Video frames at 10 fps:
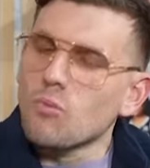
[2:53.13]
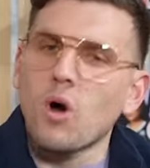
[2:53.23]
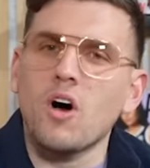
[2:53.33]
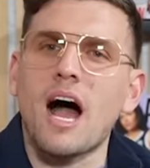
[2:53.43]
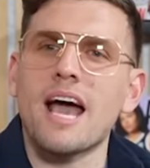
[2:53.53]

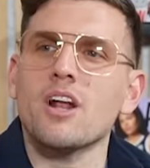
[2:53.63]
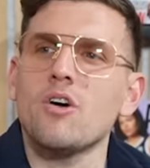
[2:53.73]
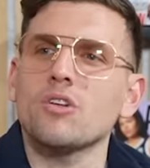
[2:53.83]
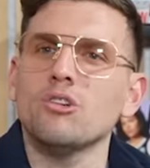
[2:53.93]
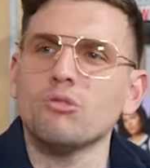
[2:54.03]
well i
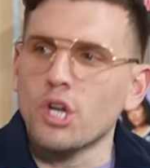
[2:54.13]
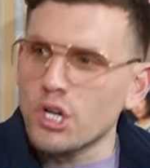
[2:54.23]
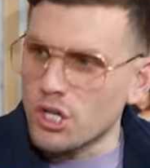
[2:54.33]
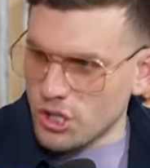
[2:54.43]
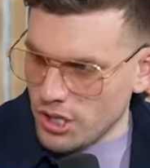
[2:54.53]
don't you
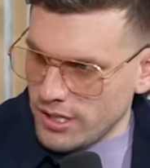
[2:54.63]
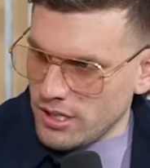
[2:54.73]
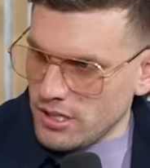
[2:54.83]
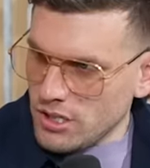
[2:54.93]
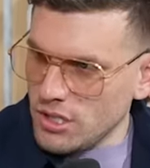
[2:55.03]
look
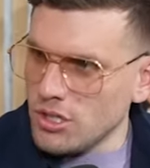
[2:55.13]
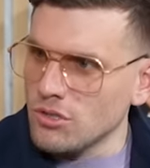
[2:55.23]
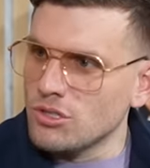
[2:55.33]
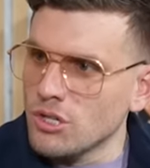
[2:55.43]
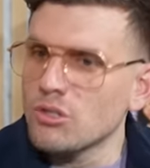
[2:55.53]
good oh you,
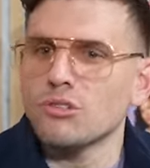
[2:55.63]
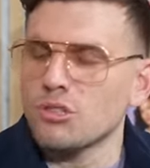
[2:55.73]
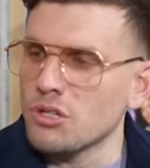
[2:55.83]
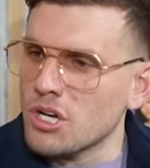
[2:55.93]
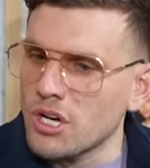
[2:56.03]
do you
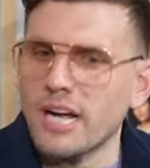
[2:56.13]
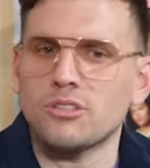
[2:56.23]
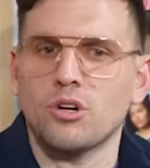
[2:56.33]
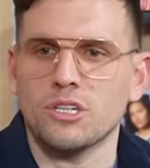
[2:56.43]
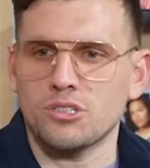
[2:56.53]
do look good i
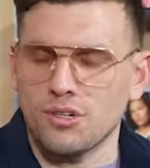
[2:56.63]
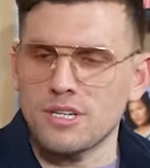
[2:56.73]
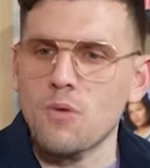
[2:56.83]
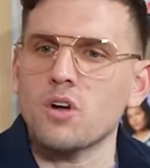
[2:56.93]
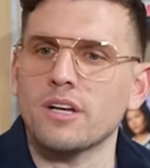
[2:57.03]
told you as soon as
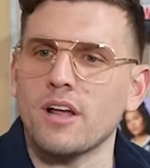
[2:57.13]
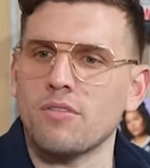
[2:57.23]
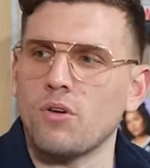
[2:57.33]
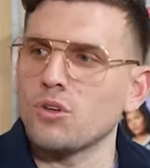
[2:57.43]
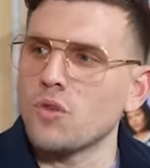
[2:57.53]
i walked in i
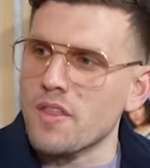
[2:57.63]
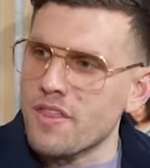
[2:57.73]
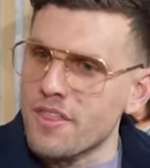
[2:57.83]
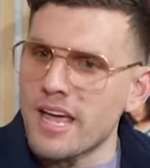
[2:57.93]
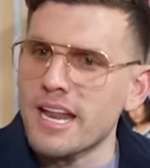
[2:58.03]
thought you look
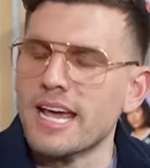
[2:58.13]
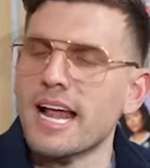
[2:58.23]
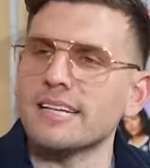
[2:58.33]
thin and